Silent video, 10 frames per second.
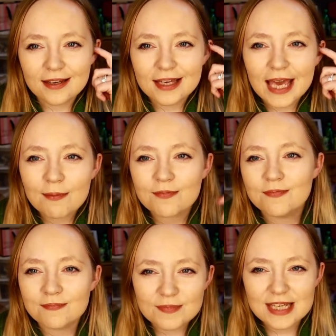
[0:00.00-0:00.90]
keep
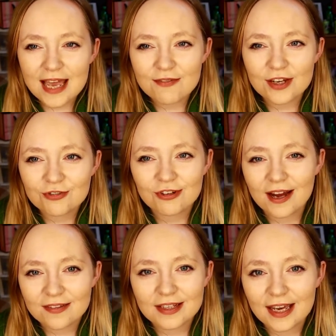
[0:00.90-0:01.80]
saving
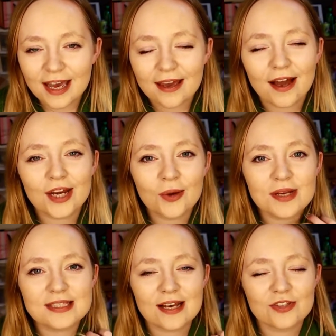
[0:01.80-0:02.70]
throughout the year. I know
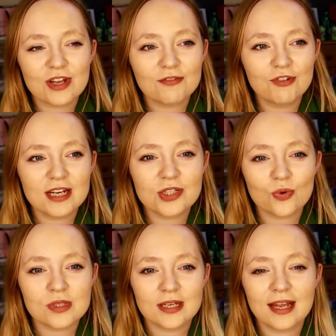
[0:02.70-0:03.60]
it sounds like really
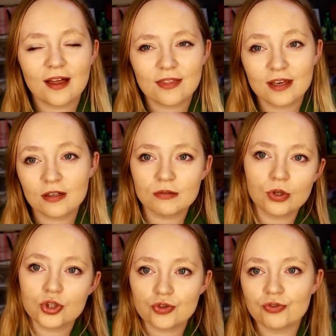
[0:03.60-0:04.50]
daunting now, thinking, oh
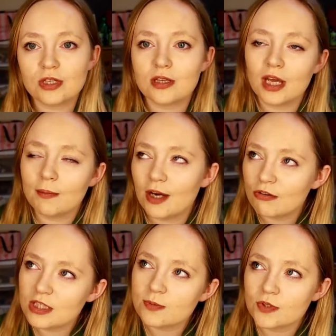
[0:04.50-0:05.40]
god, you're already thinking about
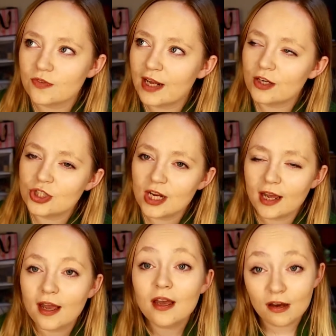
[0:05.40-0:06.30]
Christmas for next
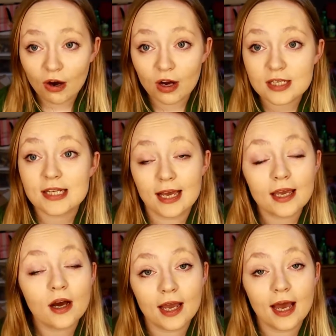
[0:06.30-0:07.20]
year.
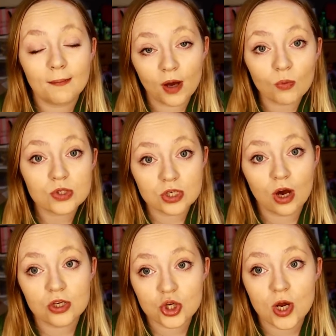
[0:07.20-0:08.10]
Honestly, I am. I will
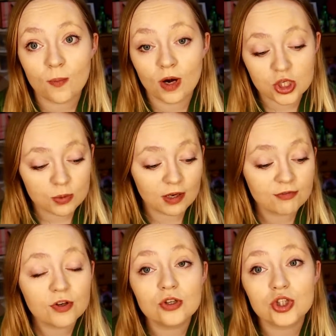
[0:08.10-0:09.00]
start doing when I do my
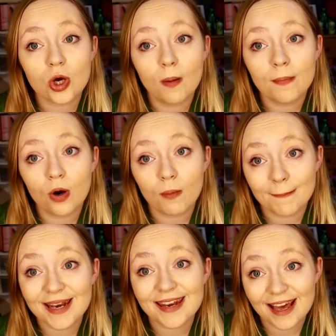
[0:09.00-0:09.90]
food shop on
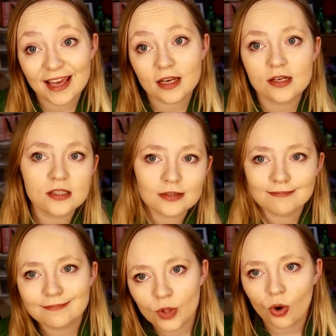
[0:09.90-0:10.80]
Monday, because
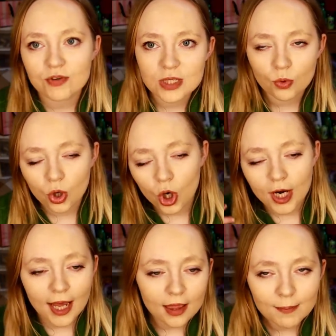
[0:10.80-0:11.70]
obviously we're on
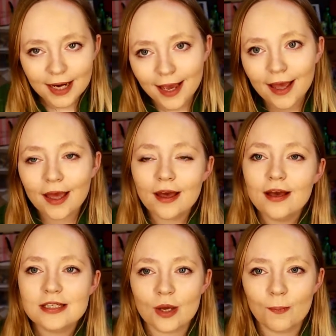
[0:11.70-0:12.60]
holiday at the minute.
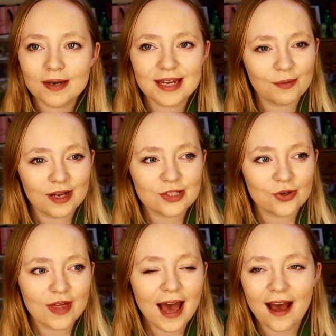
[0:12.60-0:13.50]
So Monday when I
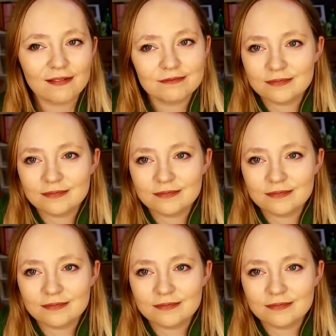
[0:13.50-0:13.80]
do that,